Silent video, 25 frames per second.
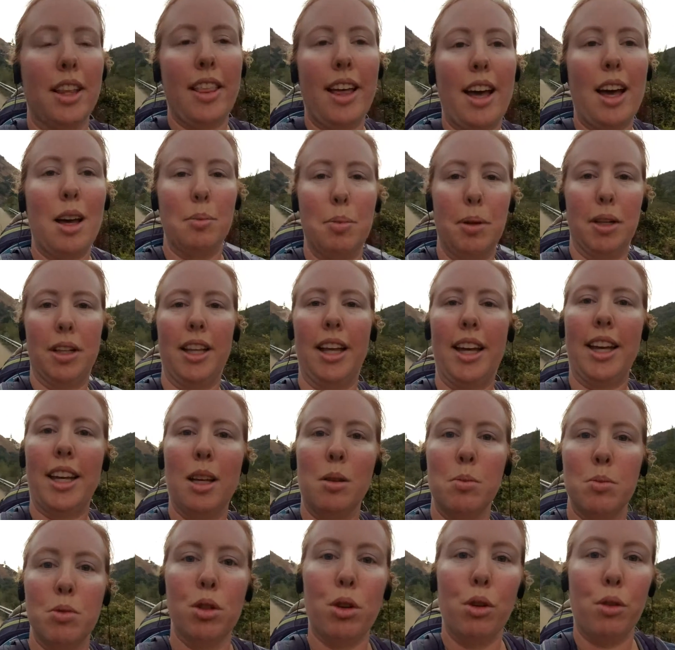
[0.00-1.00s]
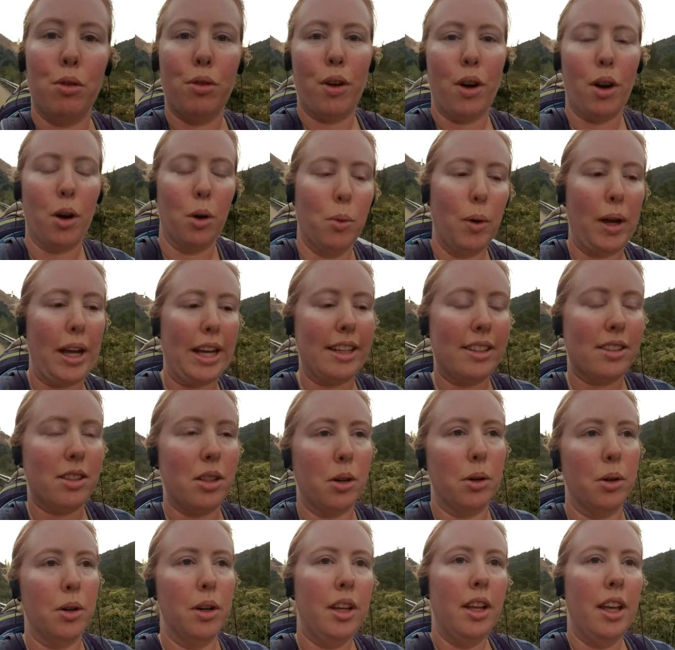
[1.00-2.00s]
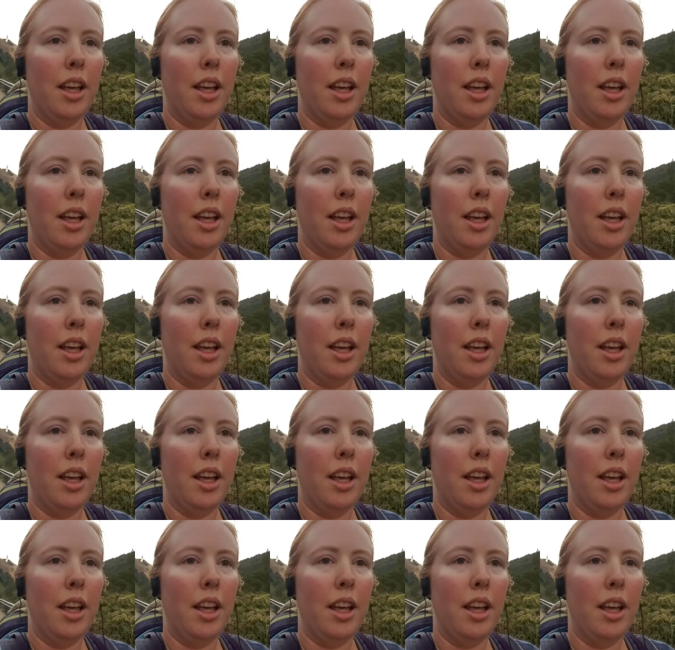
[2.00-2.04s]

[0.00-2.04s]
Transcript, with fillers: that, but like I'm so far away, so